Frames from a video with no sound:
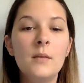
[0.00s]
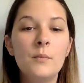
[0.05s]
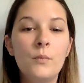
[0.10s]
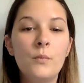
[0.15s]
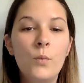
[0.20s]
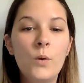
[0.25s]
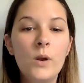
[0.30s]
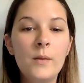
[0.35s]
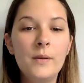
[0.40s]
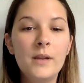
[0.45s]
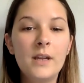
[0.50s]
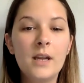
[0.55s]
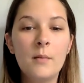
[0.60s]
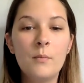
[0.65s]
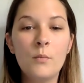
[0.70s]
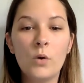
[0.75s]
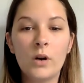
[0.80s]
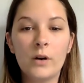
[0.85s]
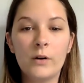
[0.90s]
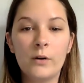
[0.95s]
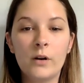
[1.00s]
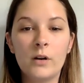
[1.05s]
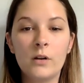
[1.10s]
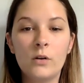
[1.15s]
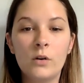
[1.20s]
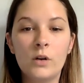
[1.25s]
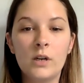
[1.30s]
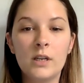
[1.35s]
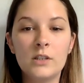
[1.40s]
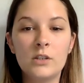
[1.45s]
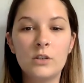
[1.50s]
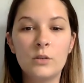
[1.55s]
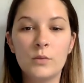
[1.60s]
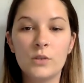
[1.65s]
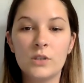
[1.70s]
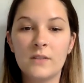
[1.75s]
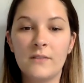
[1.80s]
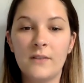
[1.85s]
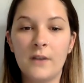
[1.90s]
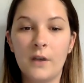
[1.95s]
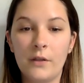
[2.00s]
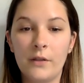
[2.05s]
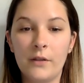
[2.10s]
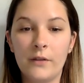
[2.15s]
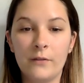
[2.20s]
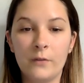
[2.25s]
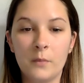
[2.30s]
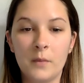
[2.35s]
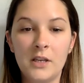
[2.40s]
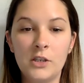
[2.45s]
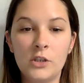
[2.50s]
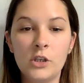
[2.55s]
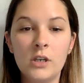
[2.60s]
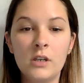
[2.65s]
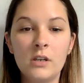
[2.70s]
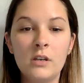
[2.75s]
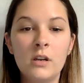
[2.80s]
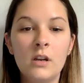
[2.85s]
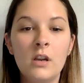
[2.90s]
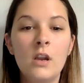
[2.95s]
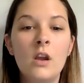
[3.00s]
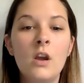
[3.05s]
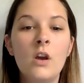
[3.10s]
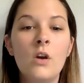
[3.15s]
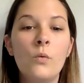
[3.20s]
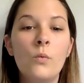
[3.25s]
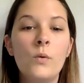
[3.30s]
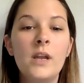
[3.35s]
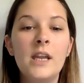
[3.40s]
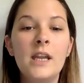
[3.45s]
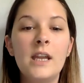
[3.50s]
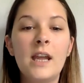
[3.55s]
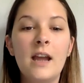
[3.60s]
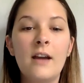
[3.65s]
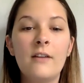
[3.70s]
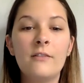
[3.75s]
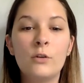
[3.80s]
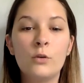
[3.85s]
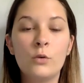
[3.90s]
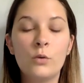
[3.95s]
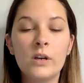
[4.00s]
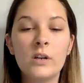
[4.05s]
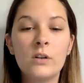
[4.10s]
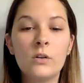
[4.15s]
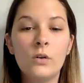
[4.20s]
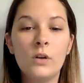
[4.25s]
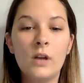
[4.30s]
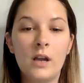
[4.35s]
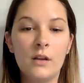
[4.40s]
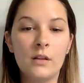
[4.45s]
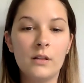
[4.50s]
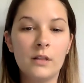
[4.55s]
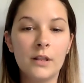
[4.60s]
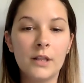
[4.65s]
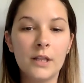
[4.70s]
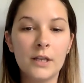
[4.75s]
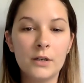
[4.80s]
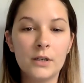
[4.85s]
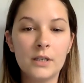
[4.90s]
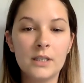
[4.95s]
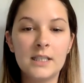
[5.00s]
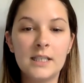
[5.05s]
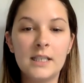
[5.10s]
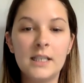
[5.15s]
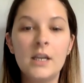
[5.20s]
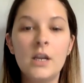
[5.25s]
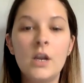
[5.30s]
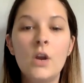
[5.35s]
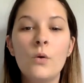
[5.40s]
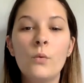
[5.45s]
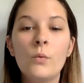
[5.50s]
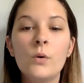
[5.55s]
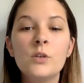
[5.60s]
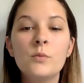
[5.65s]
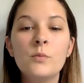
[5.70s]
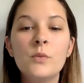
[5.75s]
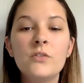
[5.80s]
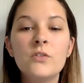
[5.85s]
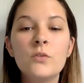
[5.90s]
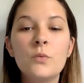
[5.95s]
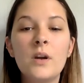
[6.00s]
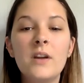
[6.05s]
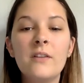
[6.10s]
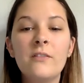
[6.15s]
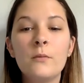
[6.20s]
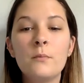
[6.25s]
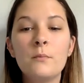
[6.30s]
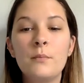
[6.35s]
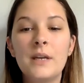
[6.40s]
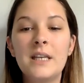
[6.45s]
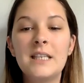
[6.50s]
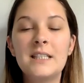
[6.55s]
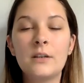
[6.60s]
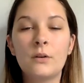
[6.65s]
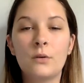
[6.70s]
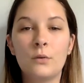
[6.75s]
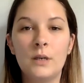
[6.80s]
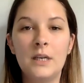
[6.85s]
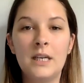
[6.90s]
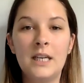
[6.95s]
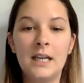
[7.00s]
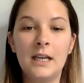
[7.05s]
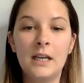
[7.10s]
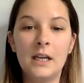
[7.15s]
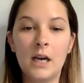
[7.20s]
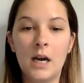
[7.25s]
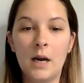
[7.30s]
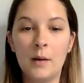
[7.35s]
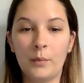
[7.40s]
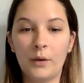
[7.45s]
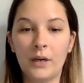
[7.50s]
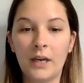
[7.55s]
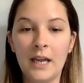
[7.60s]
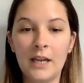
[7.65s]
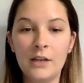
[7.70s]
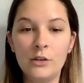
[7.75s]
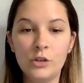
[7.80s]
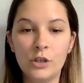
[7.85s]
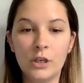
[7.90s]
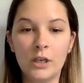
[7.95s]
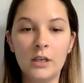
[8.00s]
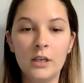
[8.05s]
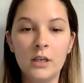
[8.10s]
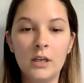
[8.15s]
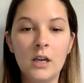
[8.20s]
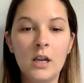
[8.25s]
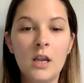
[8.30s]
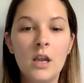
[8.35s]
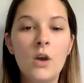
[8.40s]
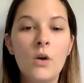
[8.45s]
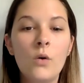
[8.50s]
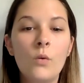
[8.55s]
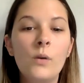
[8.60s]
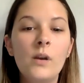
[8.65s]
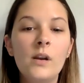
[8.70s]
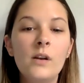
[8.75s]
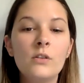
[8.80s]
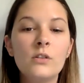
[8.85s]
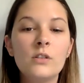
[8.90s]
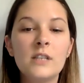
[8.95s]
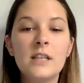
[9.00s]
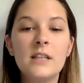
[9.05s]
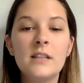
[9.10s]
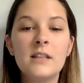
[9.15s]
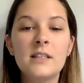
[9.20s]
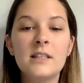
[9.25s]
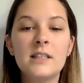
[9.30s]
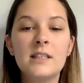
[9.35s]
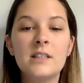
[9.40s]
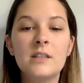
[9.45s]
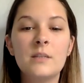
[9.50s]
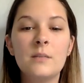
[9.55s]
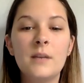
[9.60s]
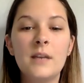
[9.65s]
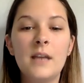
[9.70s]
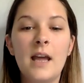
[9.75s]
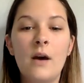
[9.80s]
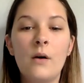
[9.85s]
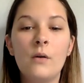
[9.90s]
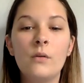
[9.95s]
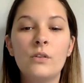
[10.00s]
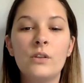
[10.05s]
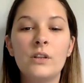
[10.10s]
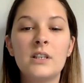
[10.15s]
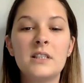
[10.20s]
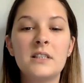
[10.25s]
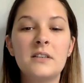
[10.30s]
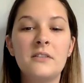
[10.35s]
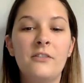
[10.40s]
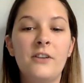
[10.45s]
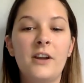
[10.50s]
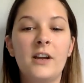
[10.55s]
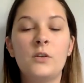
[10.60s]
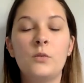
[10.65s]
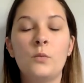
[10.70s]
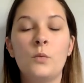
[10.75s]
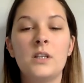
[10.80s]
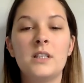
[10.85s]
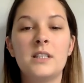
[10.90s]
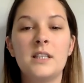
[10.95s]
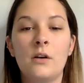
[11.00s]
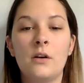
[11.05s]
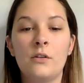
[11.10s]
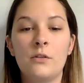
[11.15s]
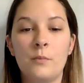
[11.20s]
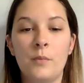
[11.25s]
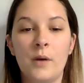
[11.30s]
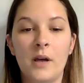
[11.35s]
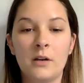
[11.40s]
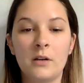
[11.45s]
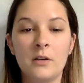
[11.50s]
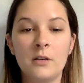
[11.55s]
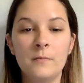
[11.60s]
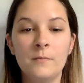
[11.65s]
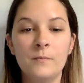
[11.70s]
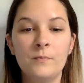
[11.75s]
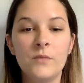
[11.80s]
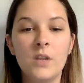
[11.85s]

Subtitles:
We become more critical consumers of health information. We have critical health literacy, which moves away from basic reading and comprehension. We understand the system and how things affect one's health better.